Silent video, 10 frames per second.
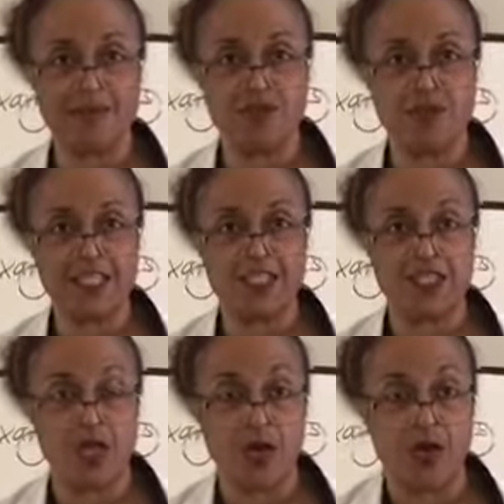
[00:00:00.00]
you need to
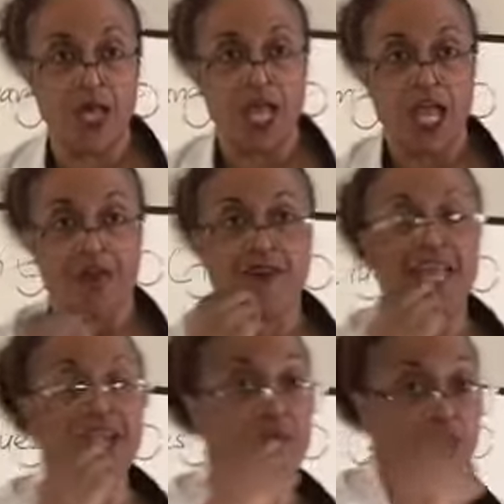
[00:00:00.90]
know. If I
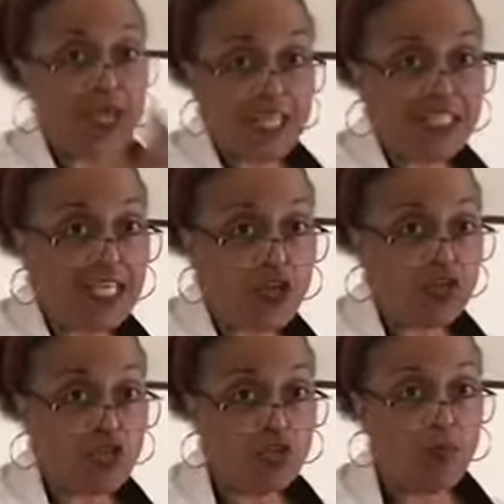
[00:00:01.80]
get rid of
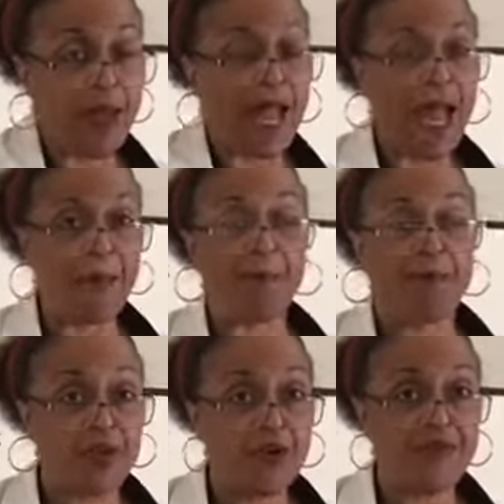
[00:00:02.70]
CO2 by
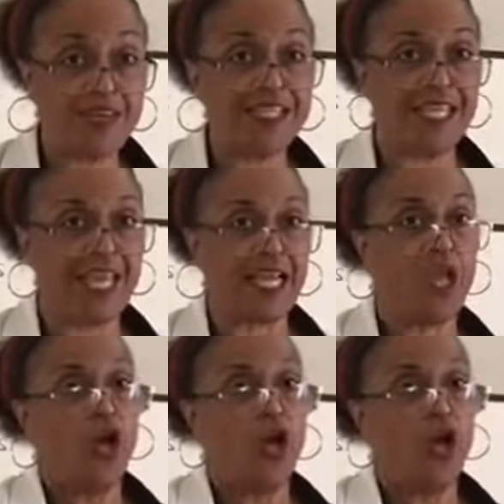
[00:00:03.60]
hyperventilating,